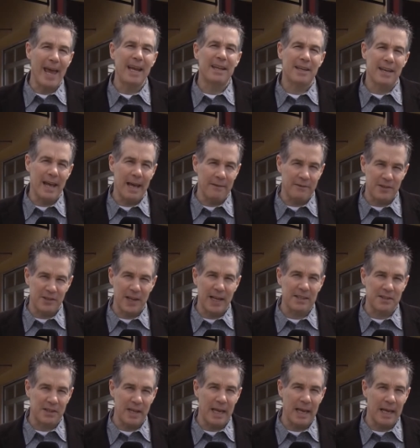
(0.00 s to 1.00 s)
18th,
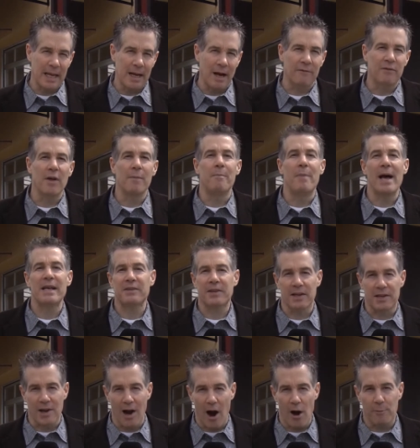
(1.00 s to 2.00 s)
16 of the best
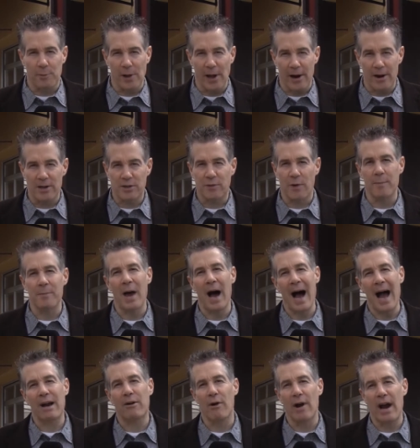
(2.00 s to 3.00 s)
guitar players from
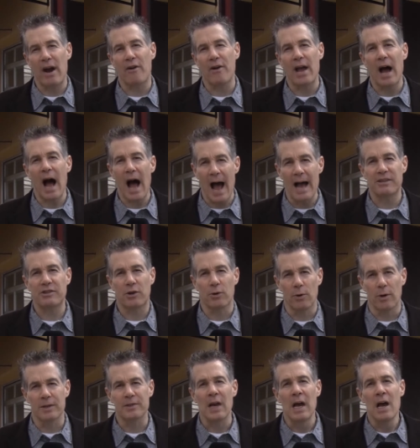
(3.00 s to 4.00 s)
Niagara area high
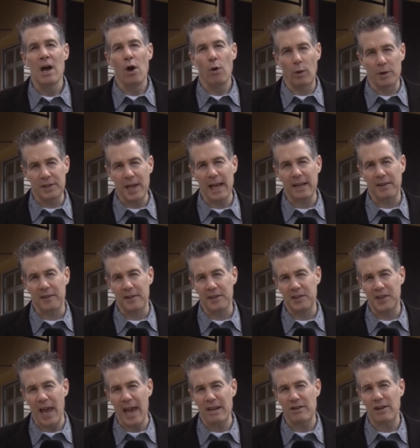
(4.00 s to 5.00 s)
schools will take to the
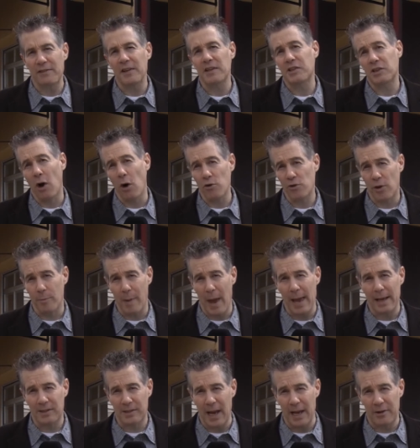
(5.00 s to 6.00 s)
stage at the
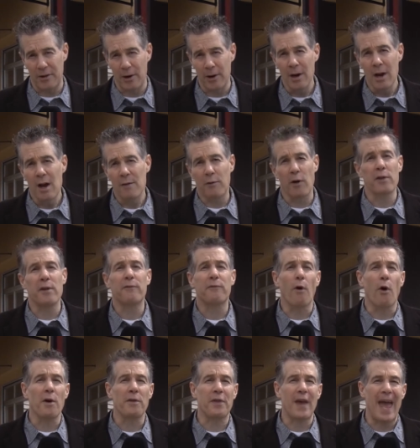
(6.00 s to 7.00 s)
Scotiabank Centre for the
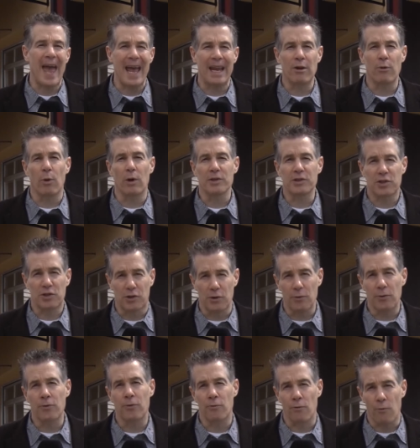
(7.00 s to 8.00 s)
4th annual
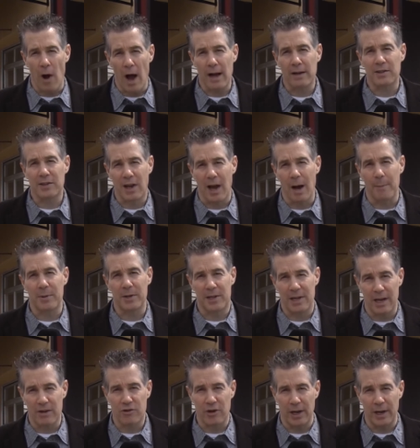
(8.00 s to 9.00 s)
Student Rocks
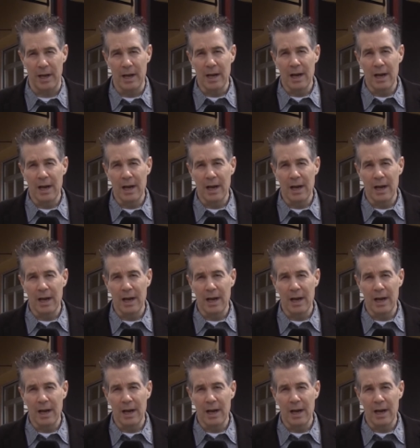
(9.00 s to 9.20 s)
competition.